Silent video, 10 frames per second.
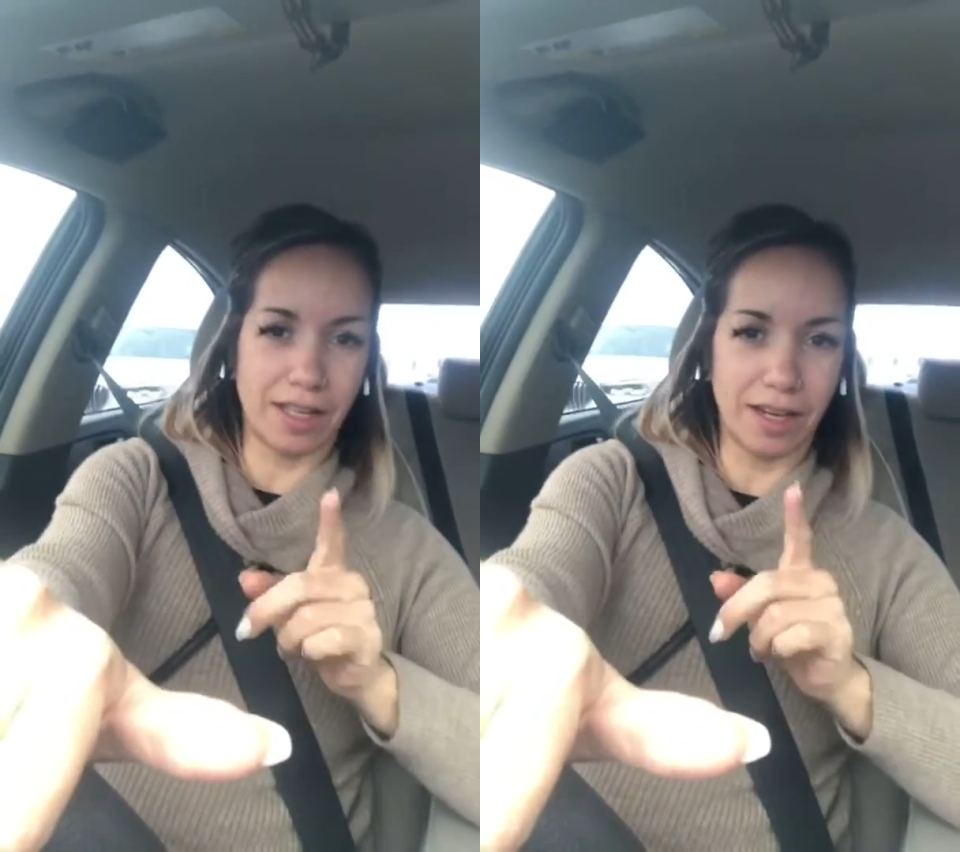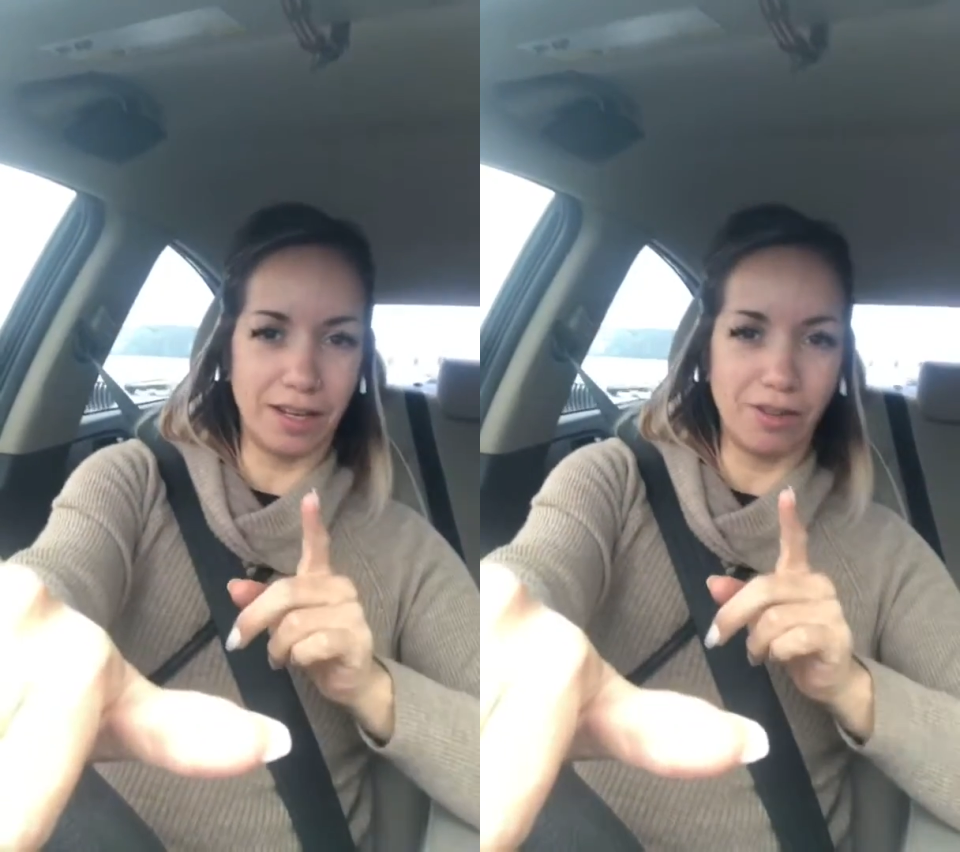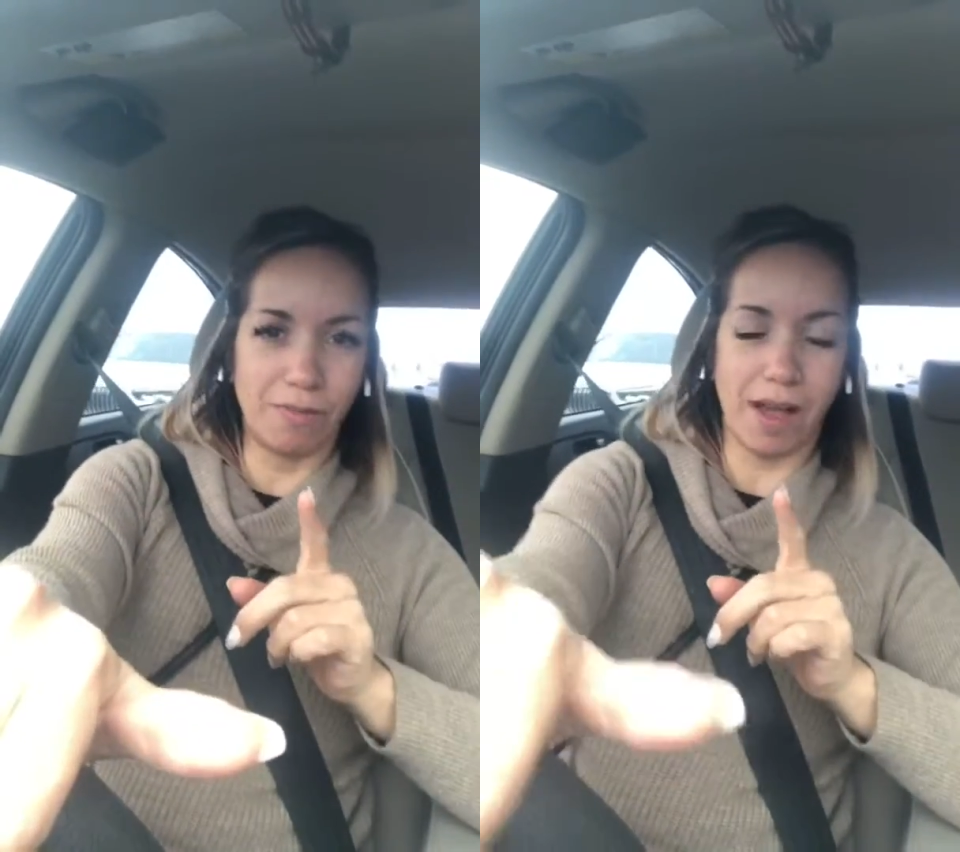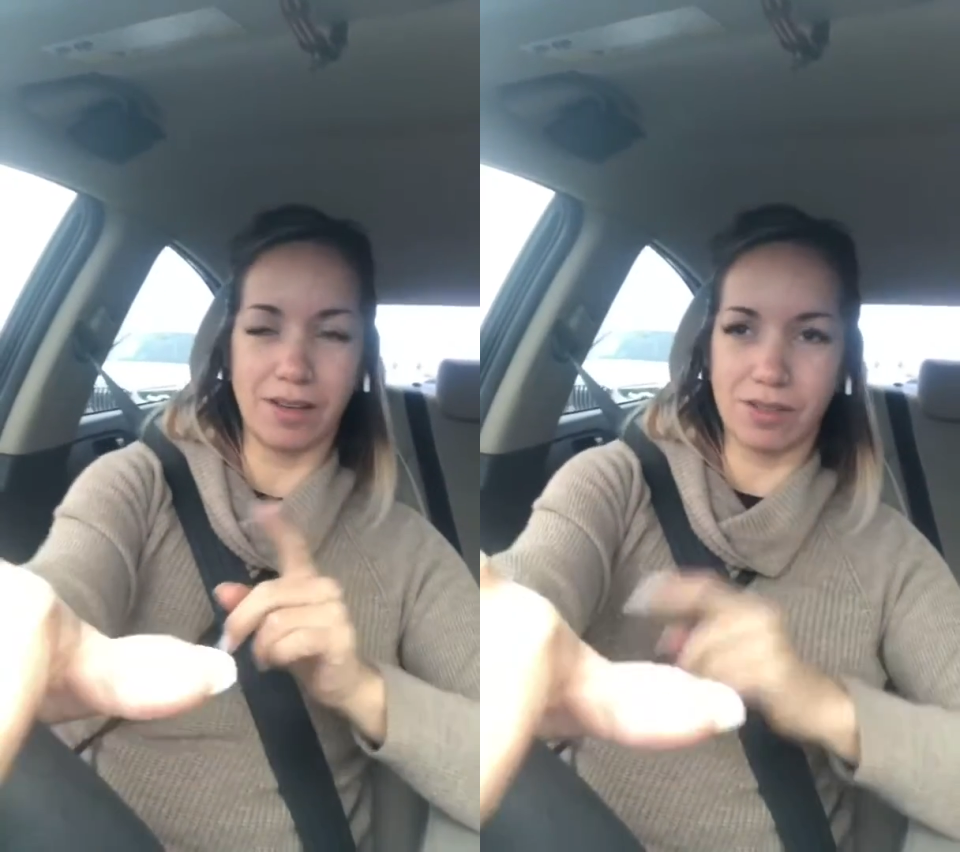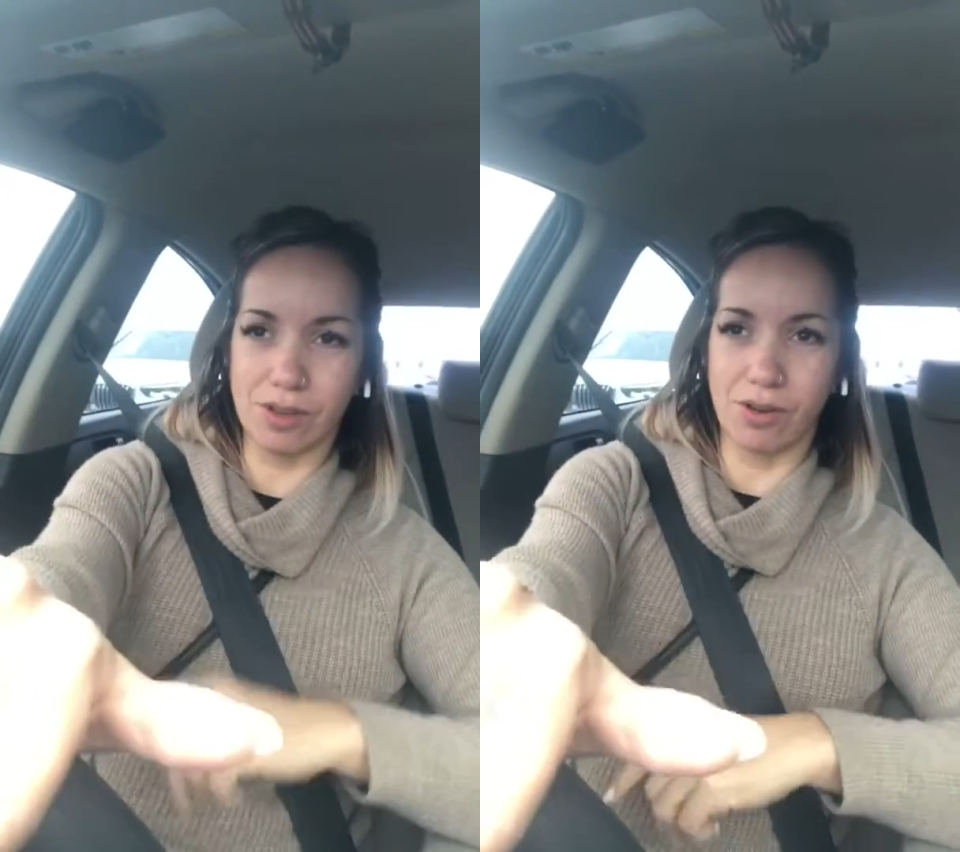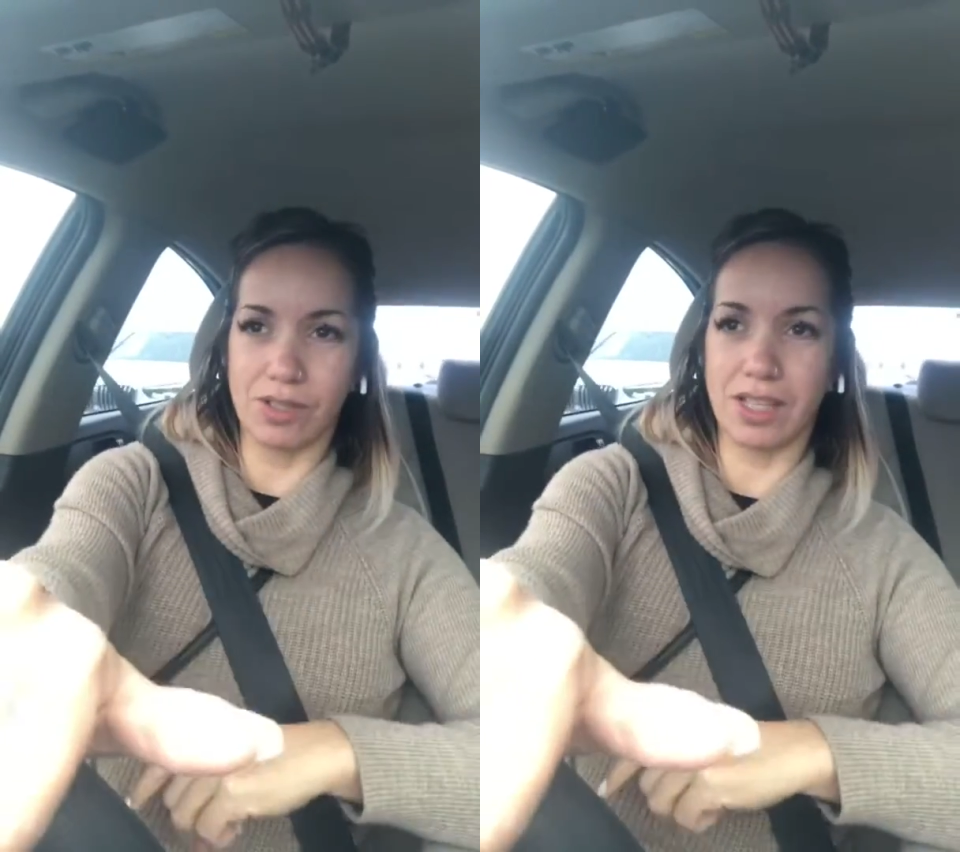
start a new batch so